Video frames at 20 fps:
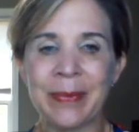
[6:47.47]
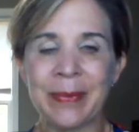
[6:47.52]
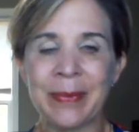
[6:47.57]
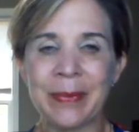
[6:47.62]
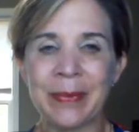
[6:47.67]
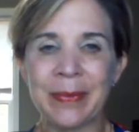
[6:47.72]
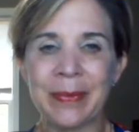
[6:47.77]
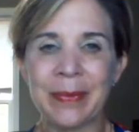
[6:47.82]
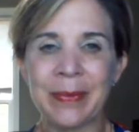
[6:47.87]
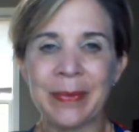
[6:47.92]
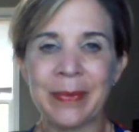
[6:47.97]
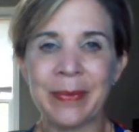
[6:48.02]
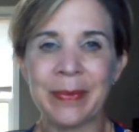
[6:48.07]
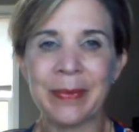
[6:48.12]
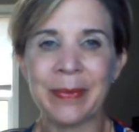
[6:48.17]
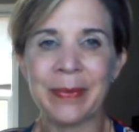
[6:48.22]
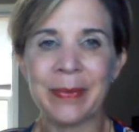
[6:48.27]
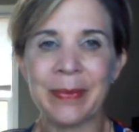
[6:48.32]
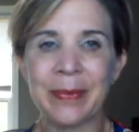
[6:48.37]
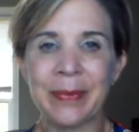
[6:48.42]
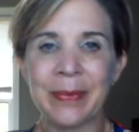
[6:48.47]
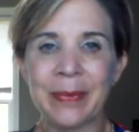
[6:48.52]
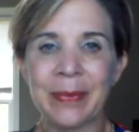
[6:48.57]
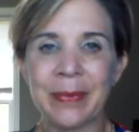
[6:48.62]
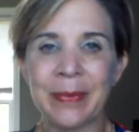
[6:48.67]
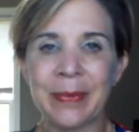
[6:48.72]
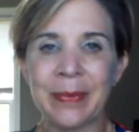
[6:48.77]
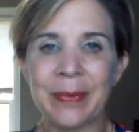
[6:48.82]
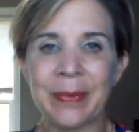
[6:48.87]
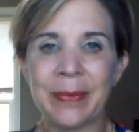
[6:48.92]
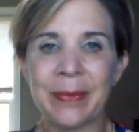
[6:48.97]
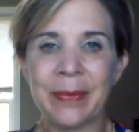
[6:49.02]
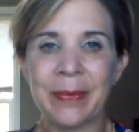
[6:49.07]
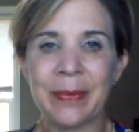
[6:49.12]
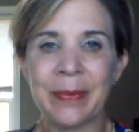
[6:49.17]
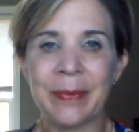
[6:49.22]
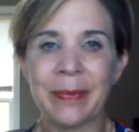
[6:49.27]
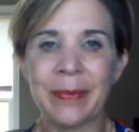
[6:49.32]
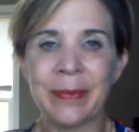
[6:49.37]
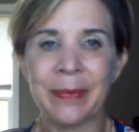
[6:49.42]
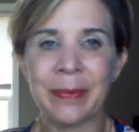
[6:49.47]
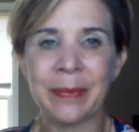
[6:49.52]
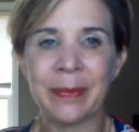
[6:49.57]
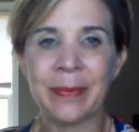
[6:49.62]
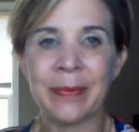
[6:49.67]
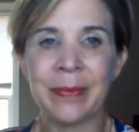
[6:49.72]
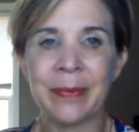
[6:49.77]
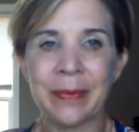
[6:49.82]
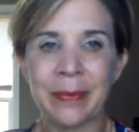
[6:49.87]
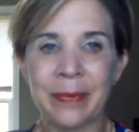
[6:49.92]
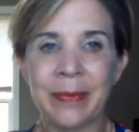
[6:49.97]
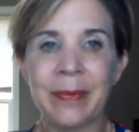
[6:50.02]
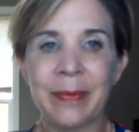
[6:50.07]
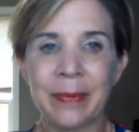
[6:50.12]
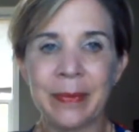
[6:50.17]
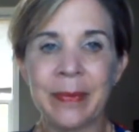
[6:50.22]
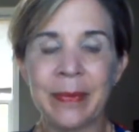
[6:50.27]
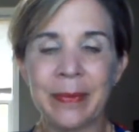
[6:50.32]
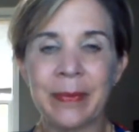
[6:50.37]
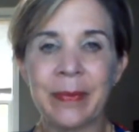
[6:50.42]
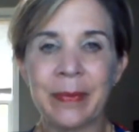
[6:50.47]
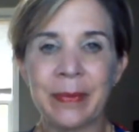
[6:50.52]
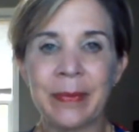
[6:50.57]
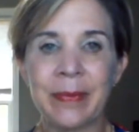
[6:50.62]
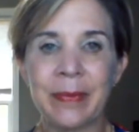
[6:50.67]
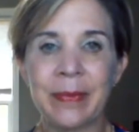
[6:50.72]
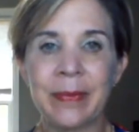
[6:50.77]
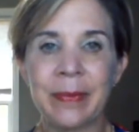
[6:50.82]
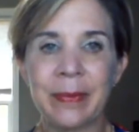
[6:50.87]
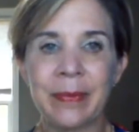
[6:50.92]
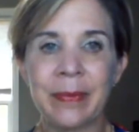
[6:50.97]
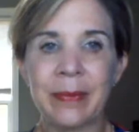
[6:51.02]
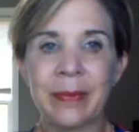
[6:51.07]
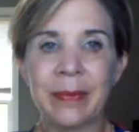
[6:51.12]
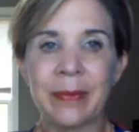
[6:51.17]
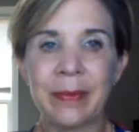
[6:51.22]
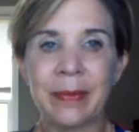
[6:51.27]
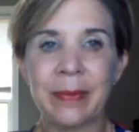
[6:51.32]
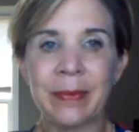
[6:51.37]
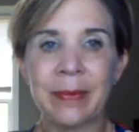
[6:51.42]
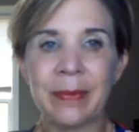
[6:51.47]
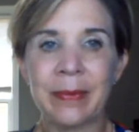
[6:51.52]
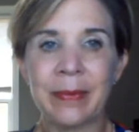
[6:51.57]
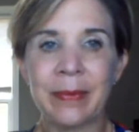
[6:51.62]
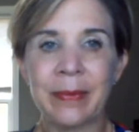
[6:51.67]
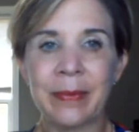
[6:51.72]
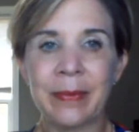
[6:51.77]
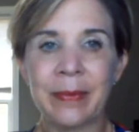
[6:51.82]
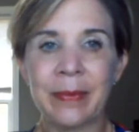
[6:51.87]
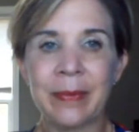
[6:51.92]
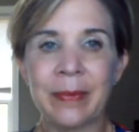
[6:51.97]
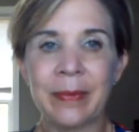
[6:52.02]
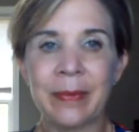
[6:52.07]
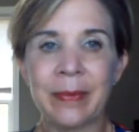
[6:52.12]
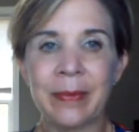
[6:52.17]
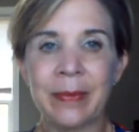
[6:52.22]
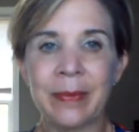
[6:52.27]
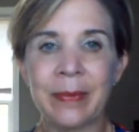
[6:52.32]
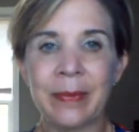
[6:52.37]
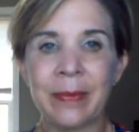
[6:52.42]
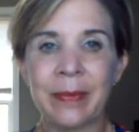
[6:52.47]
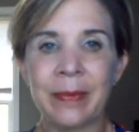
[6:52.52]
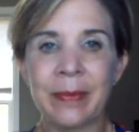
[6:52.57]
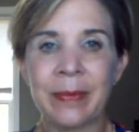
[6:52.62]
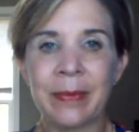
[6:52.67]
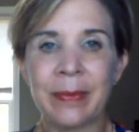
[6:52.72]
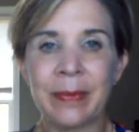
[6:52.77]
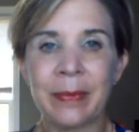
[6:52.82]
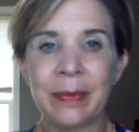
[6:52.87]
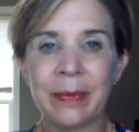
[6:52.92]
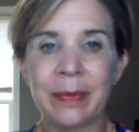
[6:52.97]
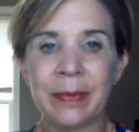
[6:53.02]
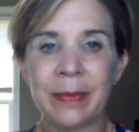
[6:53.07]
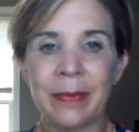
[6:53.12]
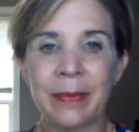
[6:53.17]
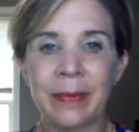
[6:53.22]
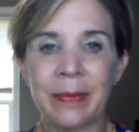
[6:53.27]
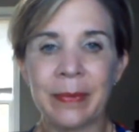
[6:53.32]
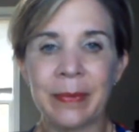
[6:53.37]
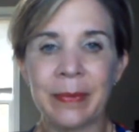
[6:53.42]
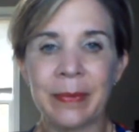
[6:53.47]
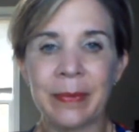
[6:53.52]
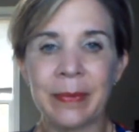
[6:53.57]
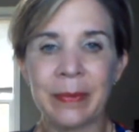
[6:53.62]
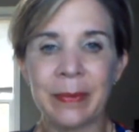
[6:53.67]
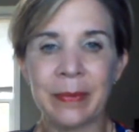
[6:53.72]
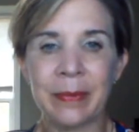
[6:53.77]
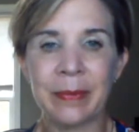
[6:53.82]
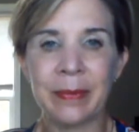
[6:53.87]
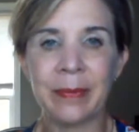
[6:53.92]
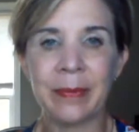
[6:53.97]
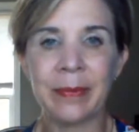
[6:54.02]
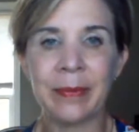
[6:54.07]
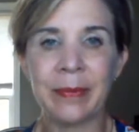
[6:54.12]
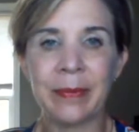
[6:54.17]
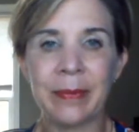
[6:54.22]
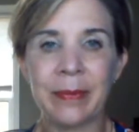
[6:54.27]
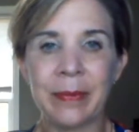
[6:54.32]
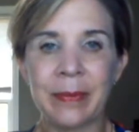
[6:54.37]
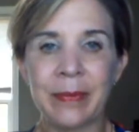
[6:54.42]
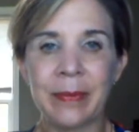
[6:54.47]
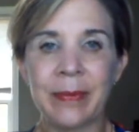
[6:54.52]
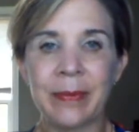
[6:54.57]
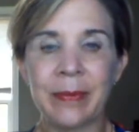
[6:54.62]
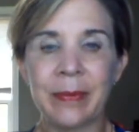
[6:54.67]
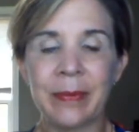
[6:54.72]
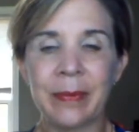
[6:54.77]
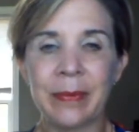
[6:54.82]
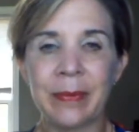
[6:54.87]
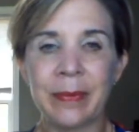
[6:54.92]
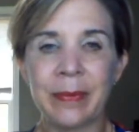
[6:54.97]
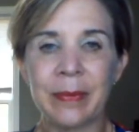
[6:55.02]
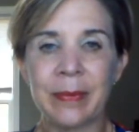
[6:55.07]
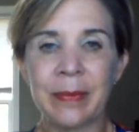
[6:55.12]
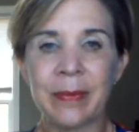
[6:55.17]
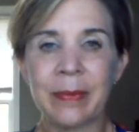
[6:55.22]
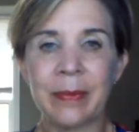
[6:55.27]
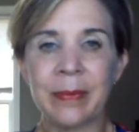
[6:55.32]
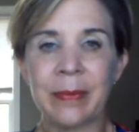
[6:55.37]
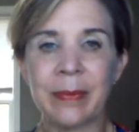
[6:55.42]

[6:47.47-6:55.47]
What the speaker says: The person shown says nothing.